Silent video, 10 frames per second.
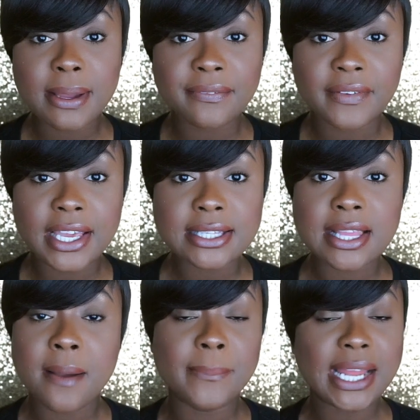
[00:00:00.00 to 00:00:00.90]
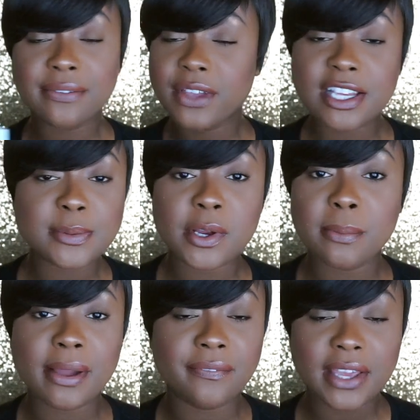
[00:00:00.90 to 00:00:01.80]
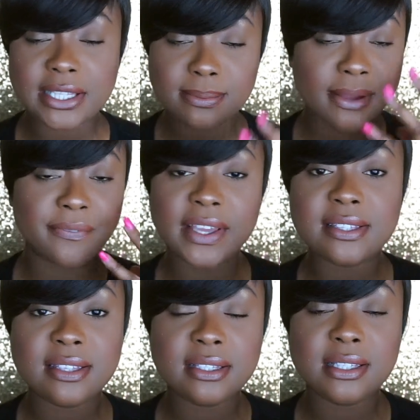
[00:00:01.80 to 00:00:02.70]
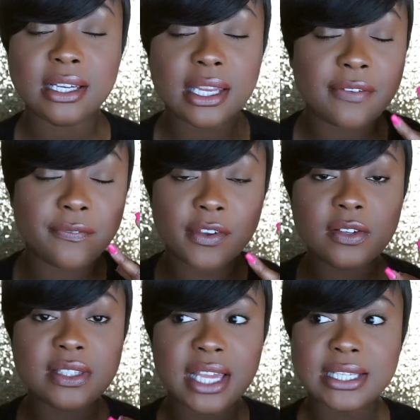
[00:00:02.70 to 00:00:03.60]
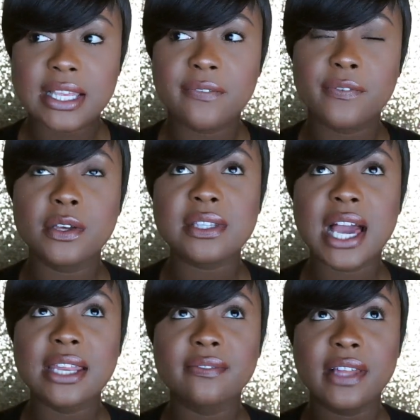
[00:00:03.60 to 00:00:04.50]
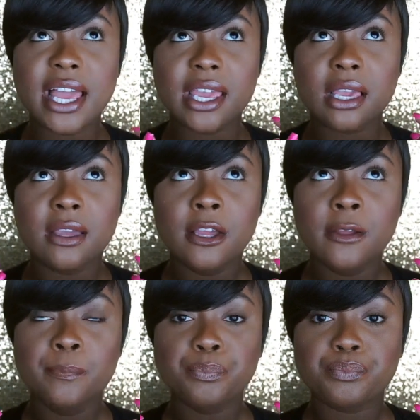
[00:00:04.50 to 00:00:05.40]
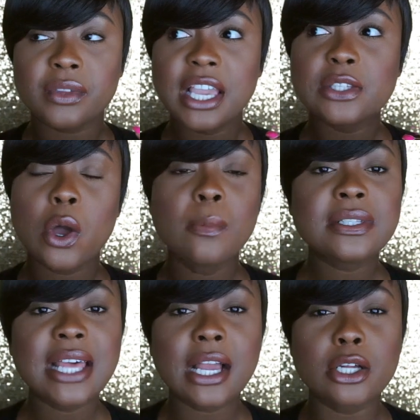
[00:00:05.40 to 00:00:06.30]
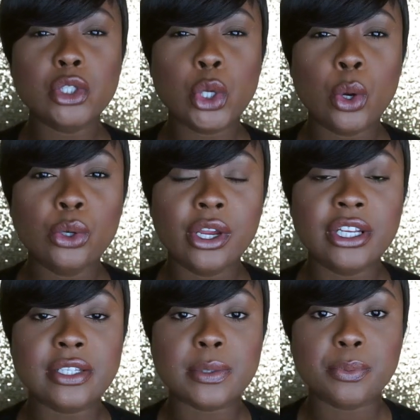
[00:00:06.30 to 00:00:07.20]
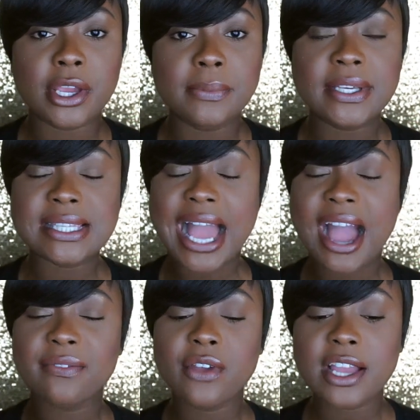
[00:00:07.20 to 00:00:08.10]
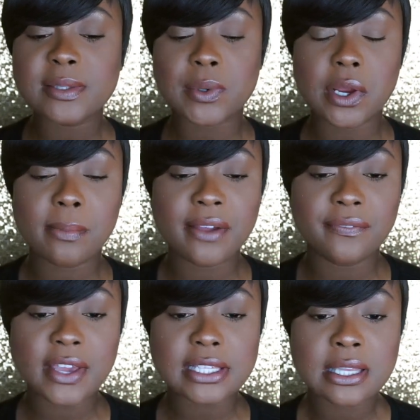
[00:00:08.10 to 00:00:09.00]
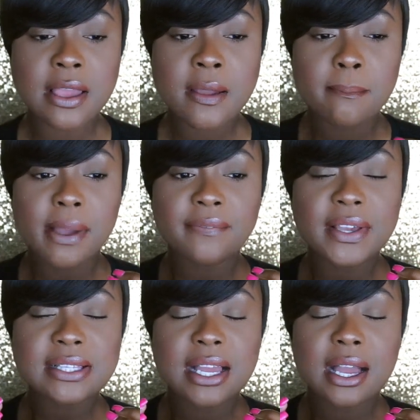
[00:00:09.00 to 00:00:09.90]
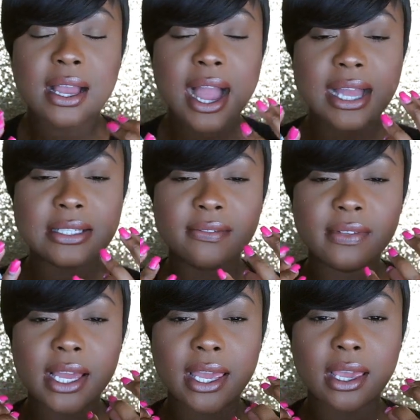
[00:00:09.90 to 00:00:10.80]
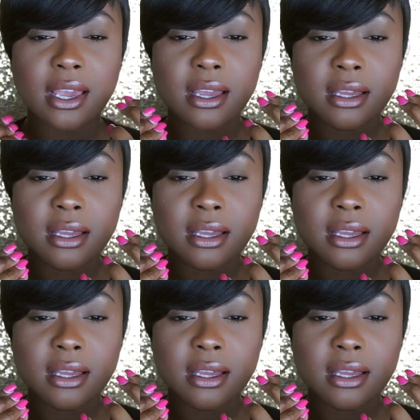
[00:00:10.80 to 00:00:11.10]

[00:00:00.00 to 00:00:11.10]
my face. But after I spray on my face, my face looks good. It feels nice. It feels kind of like, it's almost like a toner and a spray. Because after I spray on my face, my face kind of like